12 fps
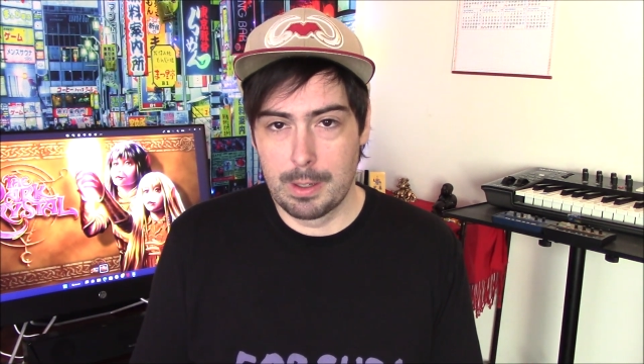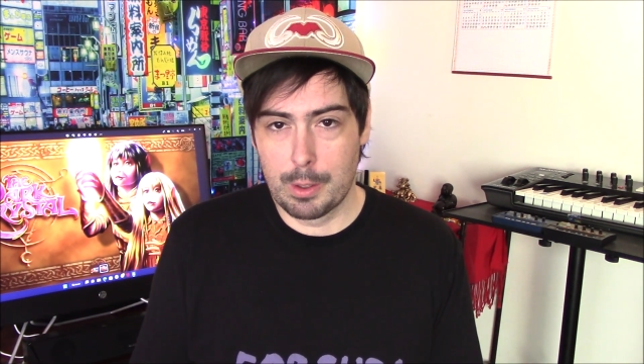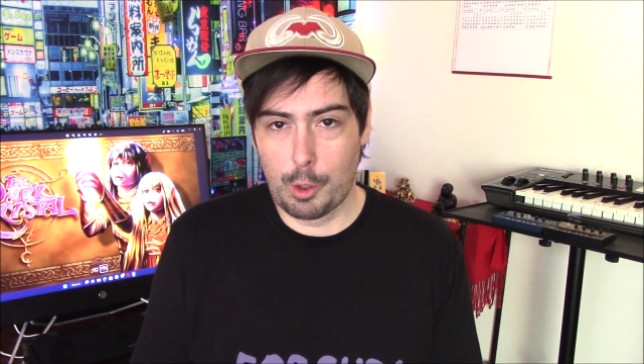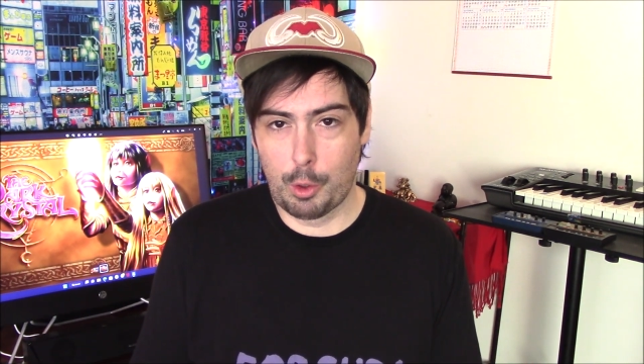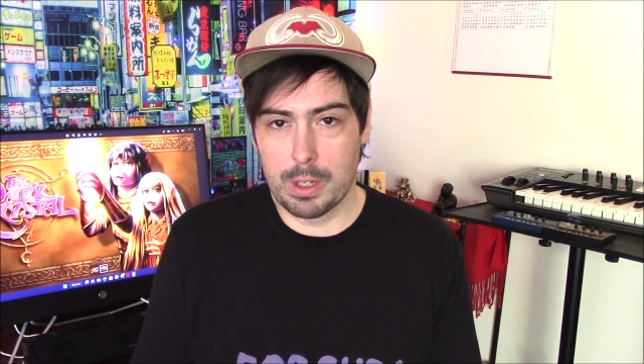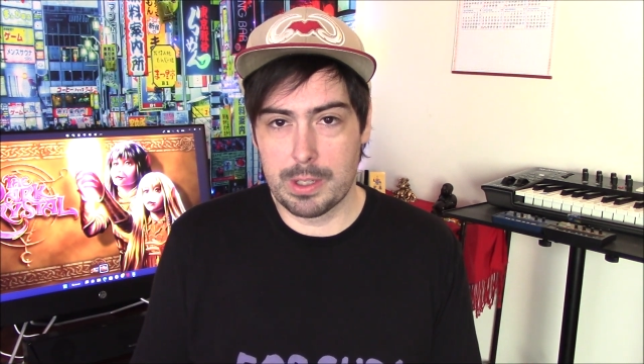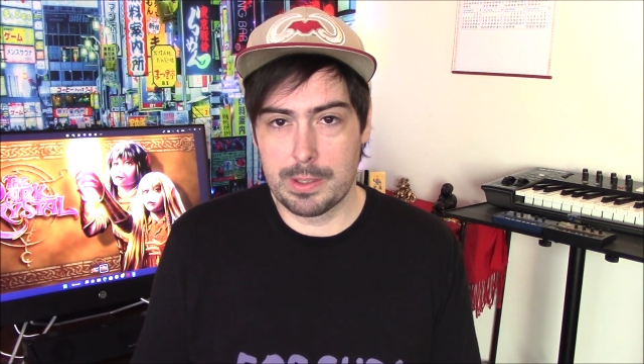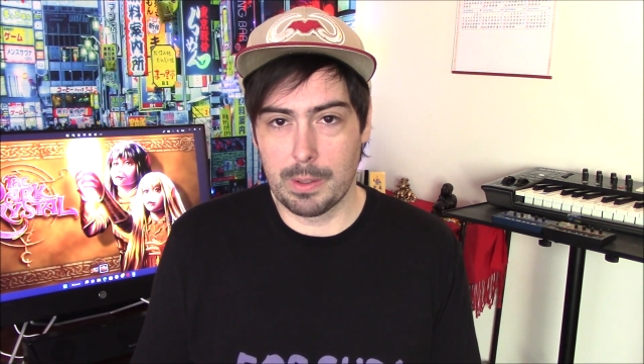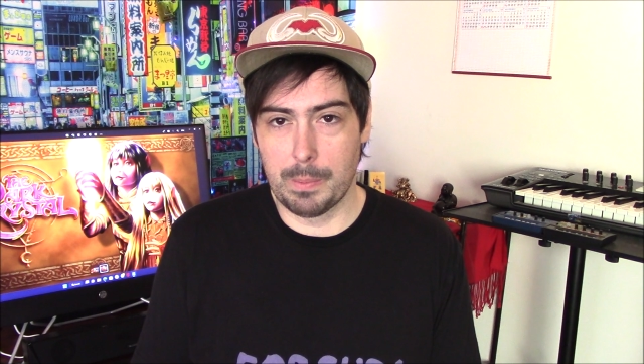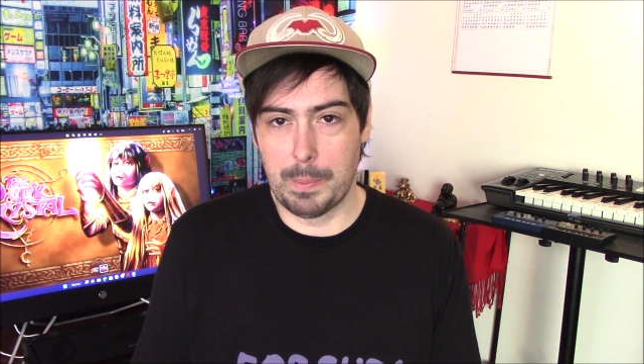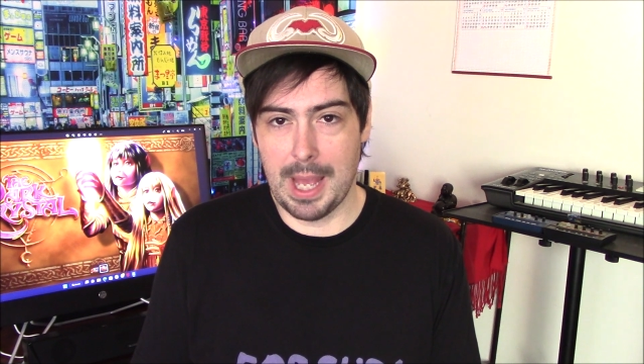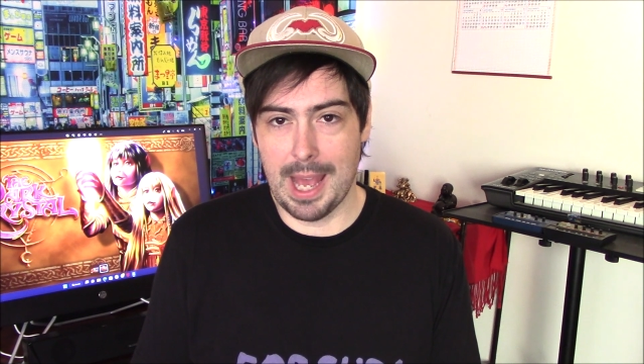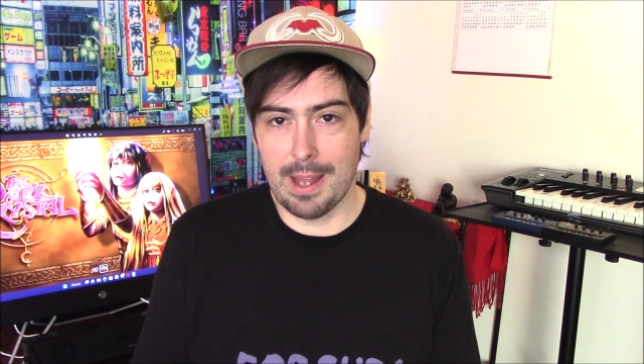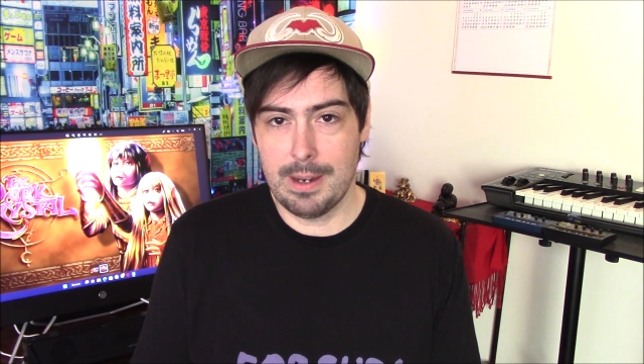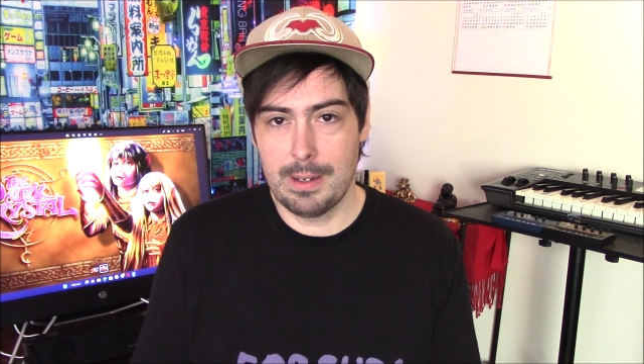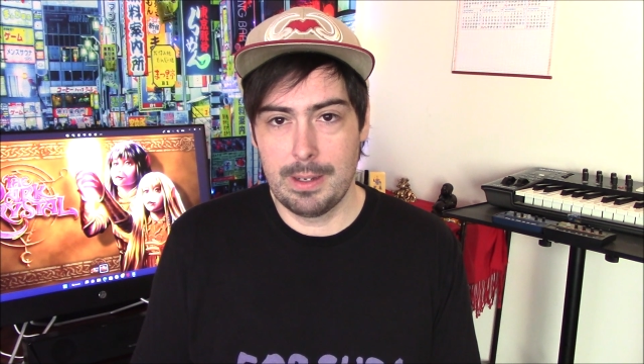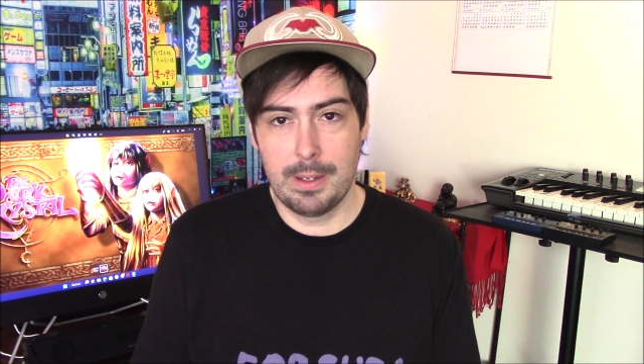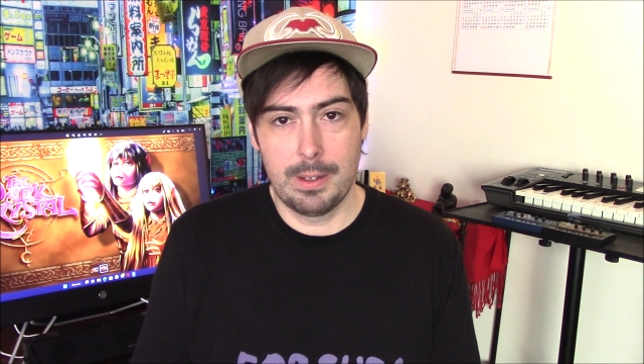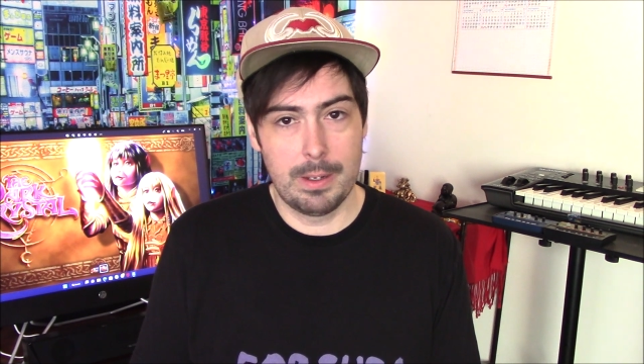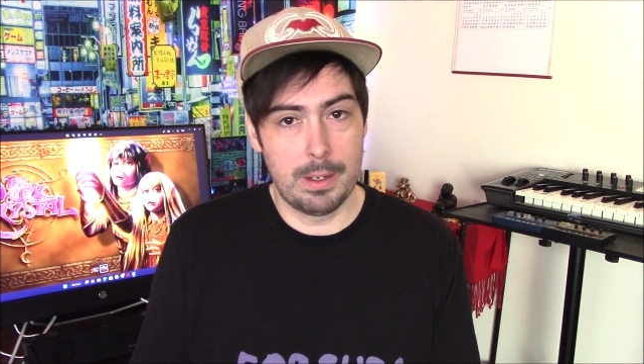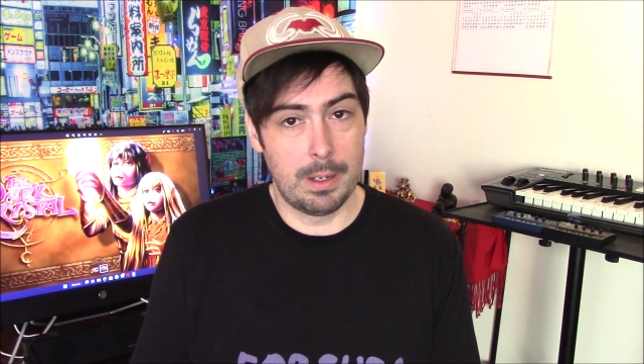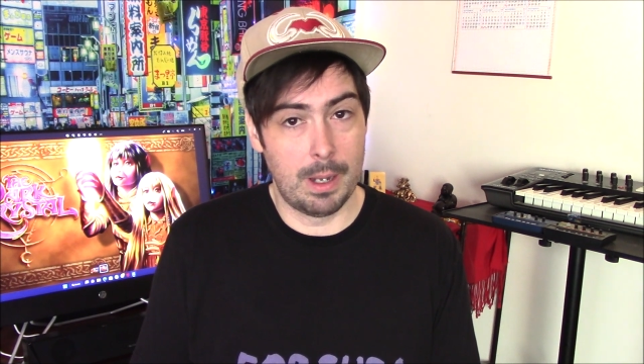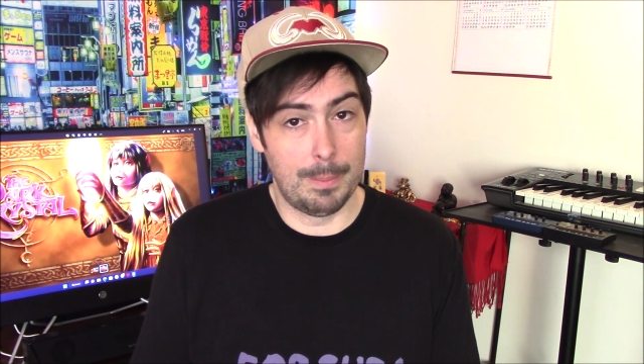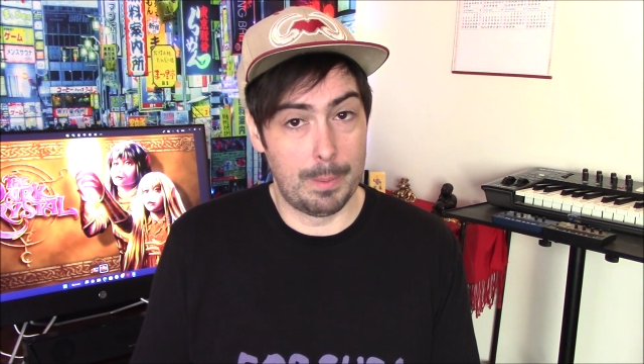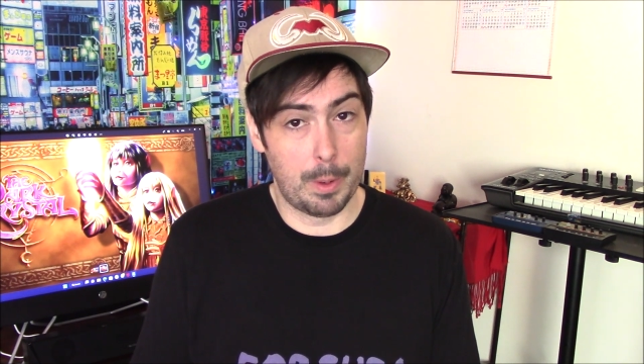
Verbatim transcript: Crystal Bat, number